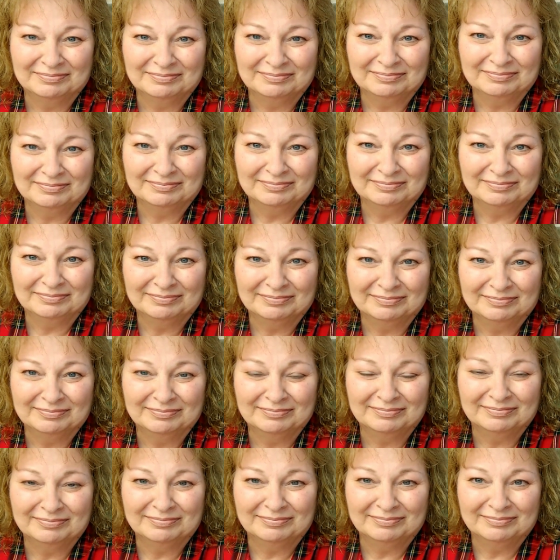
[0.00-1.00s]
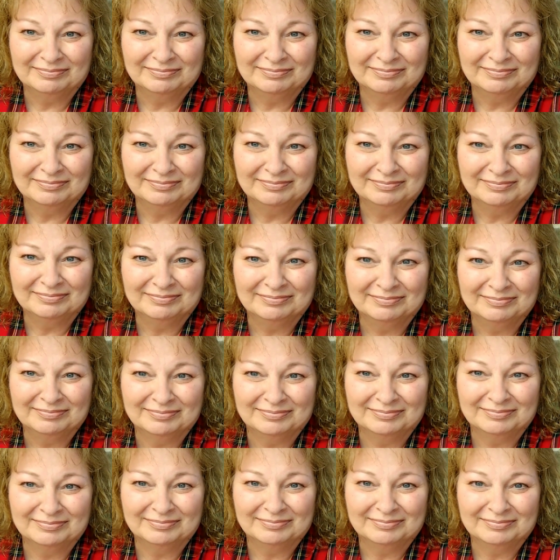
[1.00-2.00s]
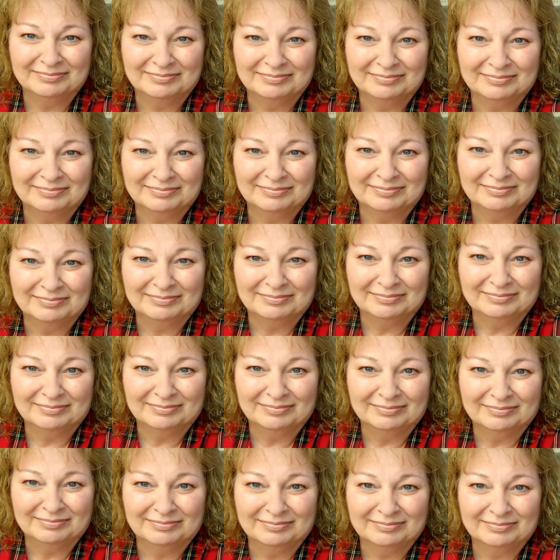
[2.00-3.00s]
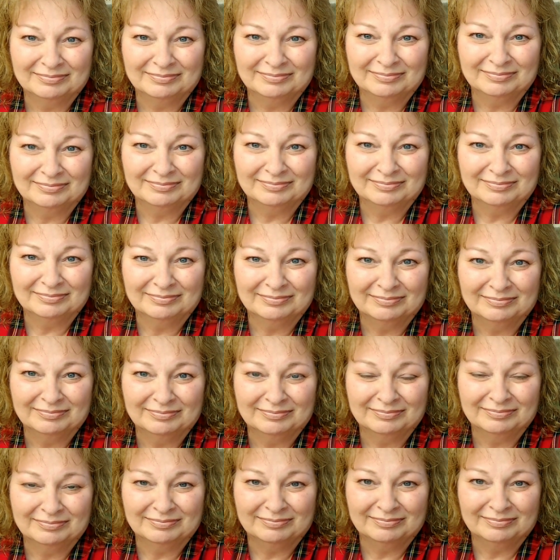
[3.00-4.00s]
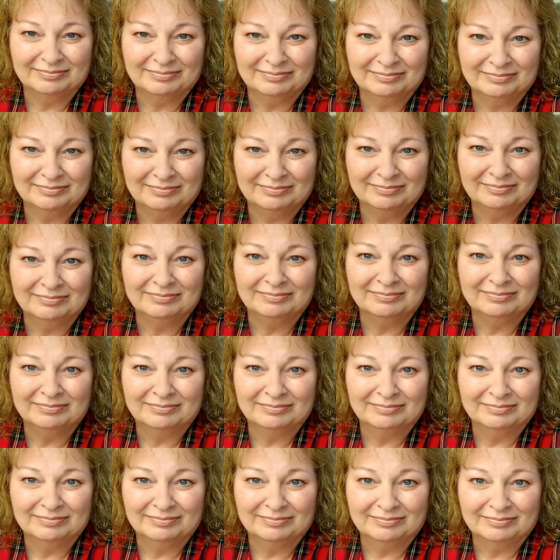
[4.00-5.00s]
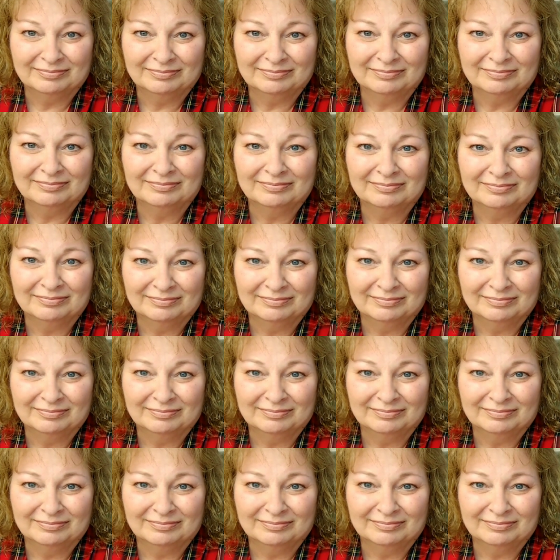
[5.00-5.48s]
(silent)